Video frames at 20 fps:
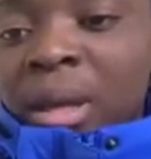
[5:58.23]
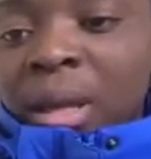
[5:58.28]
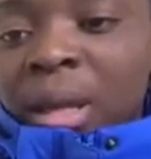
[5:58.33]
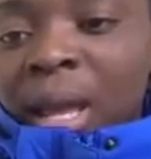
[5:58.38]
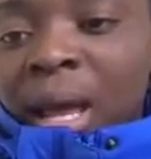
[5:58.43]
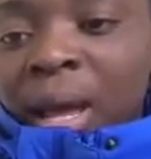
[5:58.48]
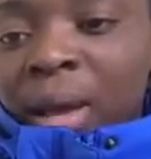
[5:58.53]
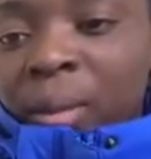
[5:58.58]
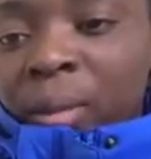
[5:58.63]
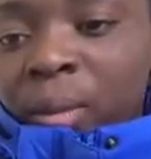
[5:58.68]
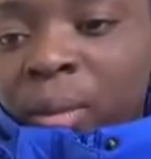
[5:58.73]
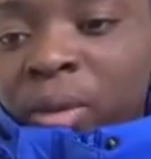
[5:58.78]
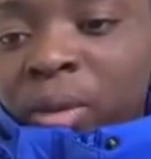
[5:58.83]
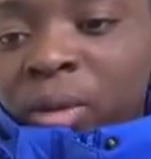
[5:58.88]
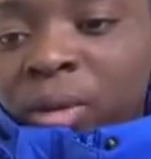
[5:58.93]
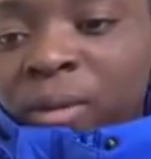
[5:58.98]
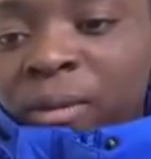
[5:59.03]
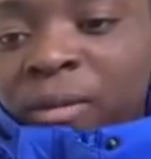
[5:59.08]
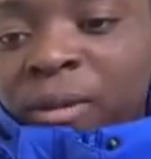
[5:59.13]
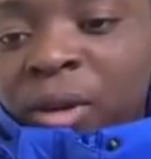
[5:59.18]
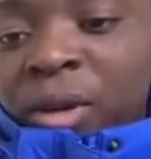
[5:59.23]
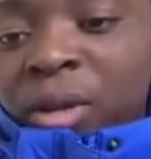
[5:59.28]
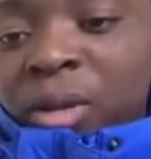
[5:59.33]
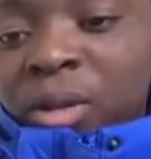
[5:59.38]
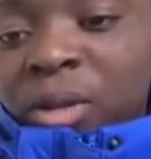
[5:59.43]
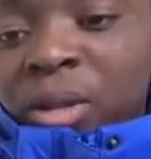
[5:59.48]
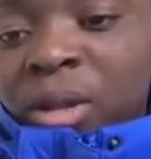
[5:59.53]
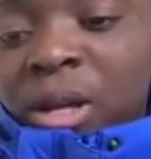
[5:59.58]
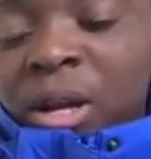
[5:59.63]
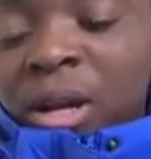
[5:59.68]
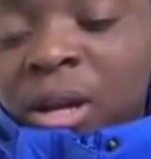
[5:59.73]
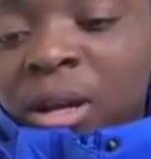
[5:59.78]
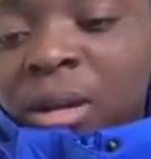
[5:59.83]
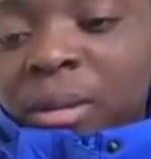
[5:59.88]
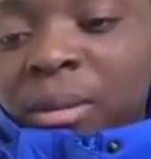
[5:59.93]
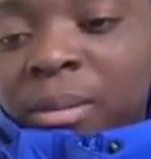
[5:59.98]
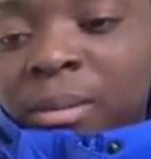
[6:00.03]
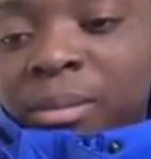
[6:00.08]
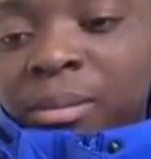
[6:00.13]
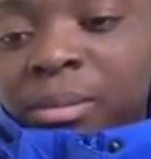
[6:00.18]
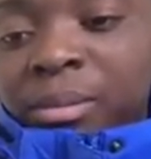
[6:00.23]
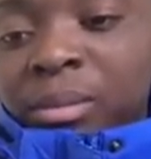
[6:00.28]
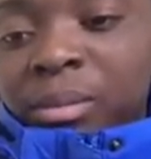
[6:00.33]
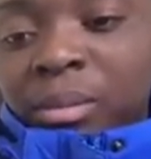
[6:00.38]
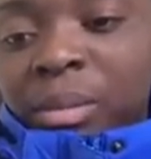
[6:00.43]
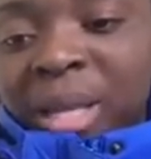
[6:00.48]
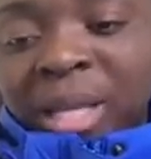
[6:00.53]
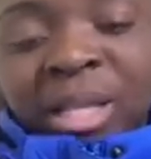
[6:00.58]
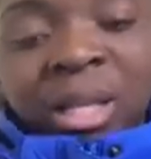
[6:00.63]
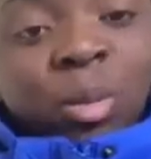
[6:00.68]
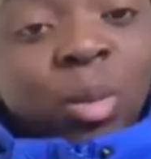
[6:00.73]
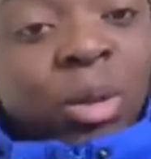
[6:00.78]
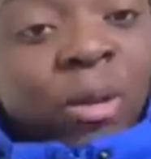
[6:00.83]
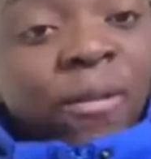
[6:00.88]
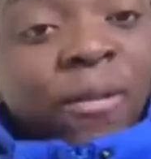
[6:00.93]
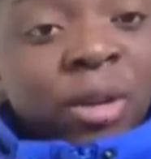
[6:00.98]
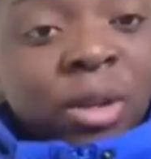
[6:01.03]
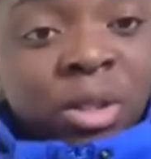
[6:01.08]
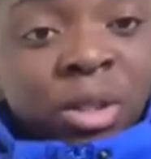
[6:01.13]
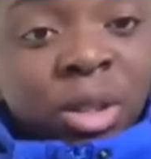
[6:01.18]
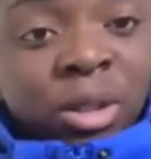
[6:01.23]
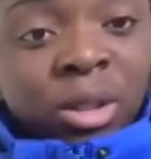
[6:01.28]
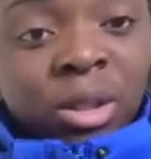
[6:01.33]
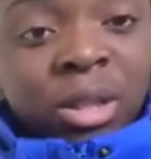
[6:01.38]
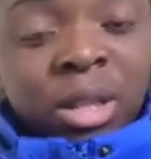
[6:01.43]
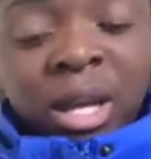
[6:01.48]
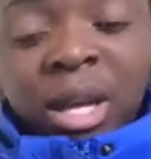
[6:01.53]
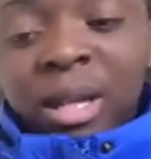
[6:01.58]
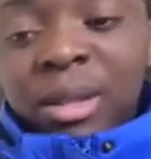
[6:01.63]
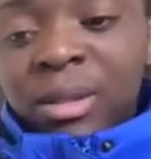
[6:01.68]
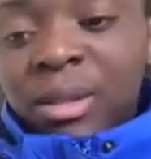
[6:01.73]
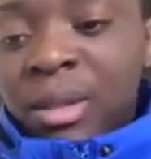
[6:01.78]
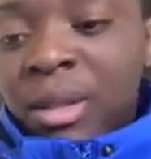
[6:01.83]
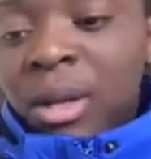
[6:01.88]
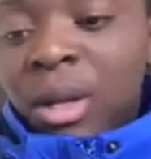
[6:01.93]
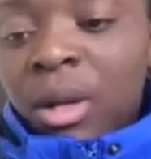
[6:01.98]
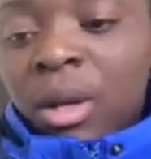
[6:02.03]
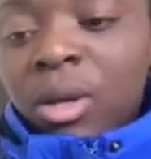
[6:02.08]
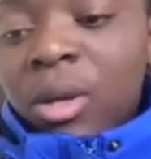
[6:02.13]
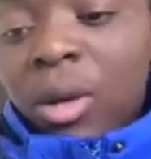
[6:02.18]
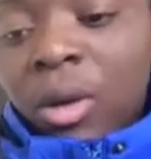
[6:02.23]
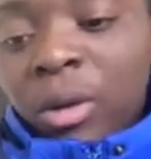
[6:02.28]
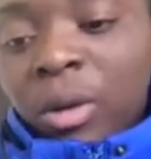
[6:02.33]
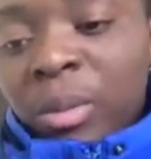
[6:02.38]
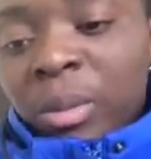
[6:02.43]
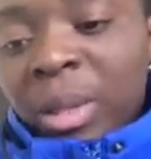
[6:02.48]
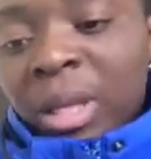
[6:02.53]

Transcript: like when you first, basically when you first start the test, you're going to